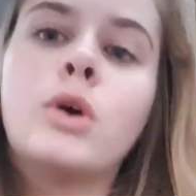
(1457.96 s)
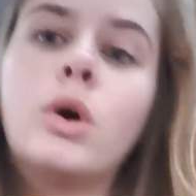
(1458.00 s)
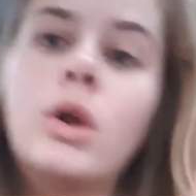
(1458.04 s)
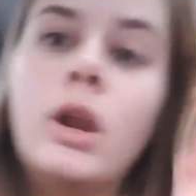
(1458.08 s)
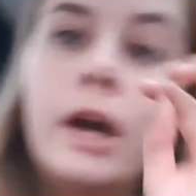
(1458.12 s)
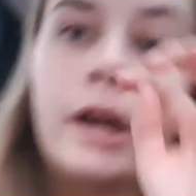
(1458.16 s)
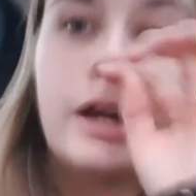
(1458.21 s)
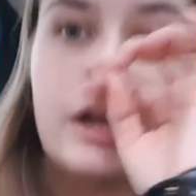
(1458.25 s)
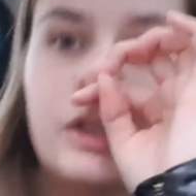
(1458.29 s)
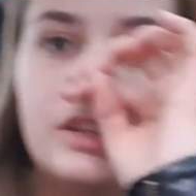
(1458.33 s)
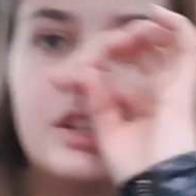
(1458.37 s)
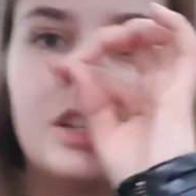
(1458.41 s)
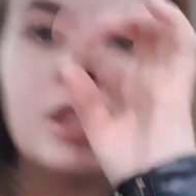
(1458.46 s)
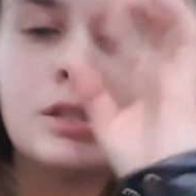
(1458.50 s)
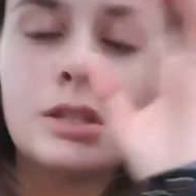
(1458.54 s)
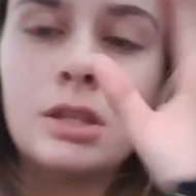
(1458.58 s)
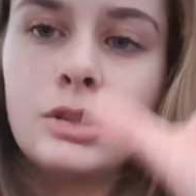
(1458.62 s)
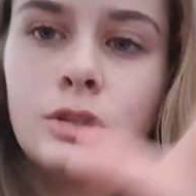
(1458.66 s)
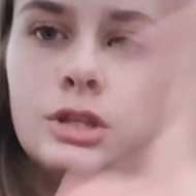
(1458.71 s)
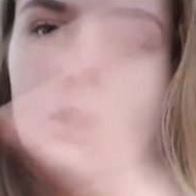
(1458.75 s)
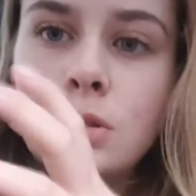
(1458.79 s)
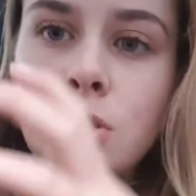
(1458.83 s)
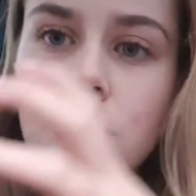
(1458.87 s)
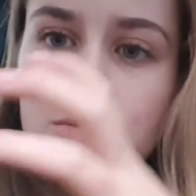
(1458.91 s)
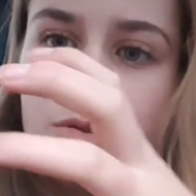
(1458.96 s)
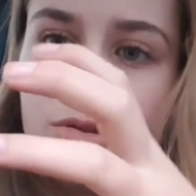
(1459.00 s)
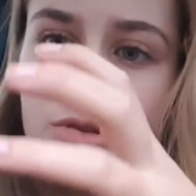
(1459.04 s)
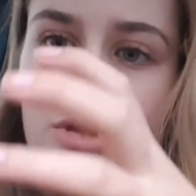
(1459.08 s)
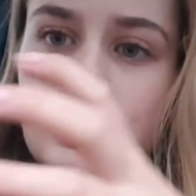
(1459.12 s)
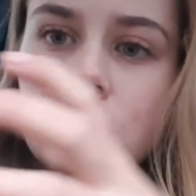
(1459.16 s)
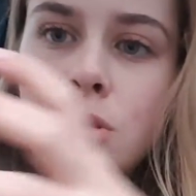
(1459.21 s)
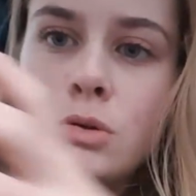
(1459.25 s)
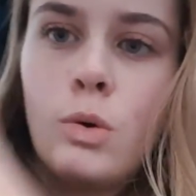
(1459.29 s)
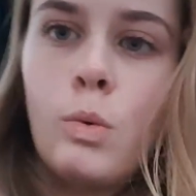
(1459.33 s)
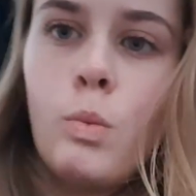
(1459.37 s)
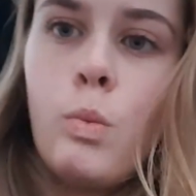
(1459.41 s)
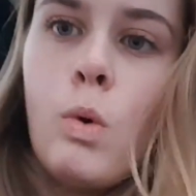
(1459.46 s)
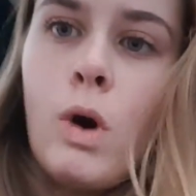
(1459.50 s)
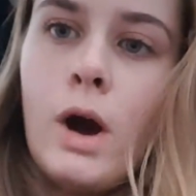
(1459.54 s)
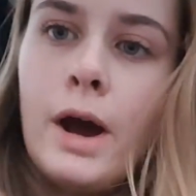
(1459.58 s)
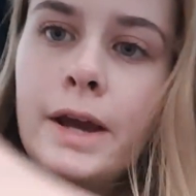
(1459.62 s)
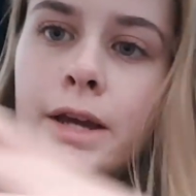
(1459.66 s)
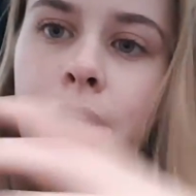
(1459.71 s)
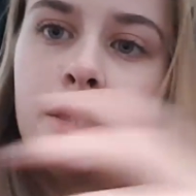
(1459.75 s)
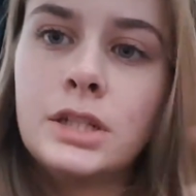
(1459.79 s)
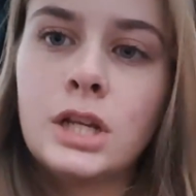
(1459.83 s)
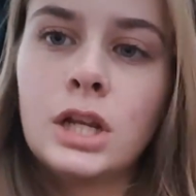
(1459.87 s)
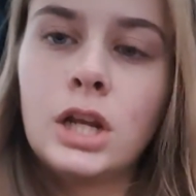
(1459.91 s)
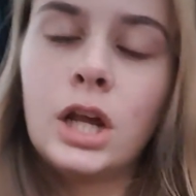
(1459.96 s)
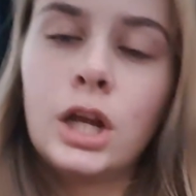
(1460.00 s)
got like these wider,